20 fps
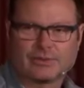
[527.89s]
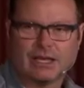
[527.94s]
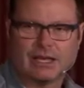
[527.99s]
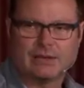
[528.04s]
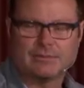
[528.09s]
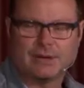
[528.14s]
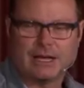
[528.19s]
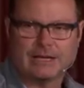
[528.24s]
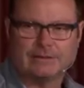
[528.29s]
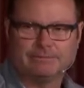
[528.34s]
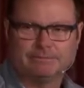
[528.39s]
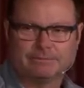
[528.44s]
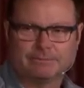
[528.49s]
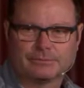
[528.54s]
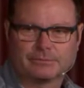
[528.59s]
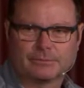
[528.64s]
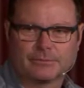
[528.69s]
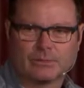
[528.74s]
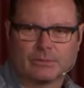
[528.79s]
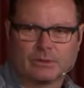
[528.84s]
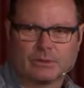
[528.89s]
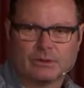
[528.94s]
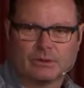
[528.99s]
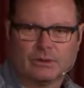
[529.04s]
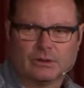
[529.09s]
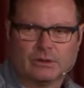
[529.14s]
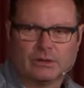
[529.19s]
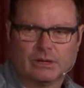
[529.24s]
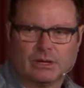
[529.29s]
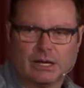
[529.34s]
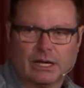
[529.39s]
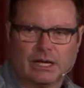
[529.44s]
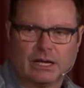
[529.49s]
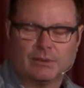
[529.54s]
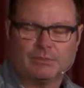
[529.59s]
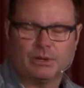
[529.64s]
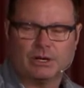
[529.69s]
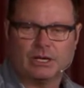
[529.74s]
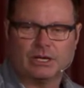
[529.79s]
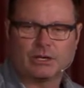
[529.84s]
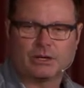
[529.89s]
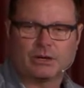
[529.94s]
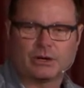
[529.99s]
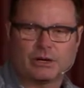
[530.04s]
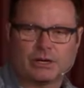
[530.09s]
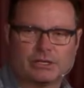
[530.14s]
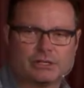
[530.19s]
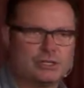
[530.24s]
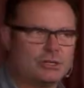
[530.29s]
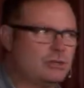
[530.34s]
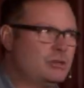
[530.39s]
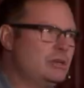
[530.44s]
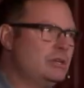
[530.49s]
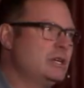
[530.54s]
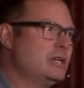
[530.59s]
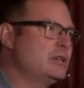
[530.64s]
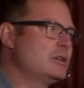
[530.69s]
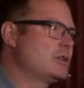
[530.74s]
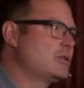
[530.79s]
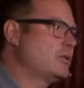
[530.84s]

Amen. And I'm going to encourage you, you need to